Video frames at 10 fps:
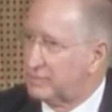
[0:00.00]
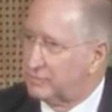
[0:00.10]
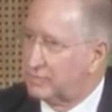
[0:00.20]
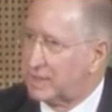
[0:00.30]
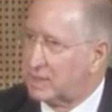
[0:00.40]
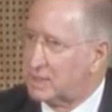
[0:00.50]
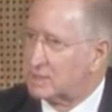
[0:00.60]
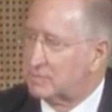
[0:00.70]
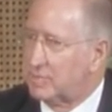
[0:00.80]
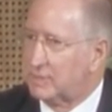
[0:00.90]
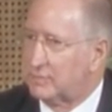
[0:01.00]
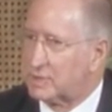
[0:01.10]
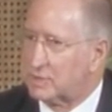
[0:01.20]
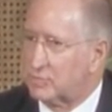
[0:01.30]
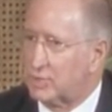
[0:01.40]
recognise the
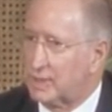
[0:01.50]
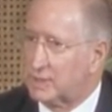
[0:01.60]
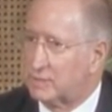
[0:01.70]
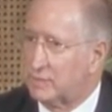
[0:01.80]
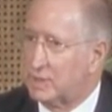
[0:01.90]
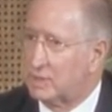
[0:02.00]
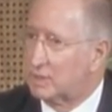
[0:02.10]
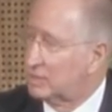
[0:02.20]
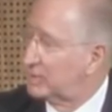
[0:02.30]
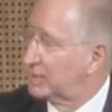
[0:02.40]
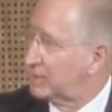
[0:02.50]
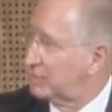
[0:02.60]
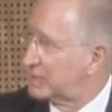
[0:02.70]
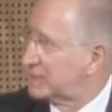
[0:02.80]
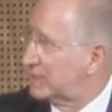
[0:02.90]
benefits on productivity, on the ability
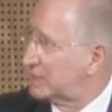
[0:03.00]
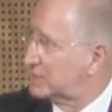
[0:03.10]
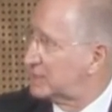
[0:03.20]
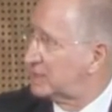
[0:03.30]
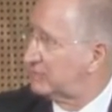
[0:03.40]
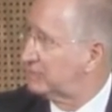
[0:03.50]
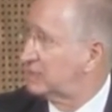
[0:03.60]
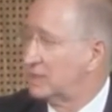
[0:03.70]
to retain staff,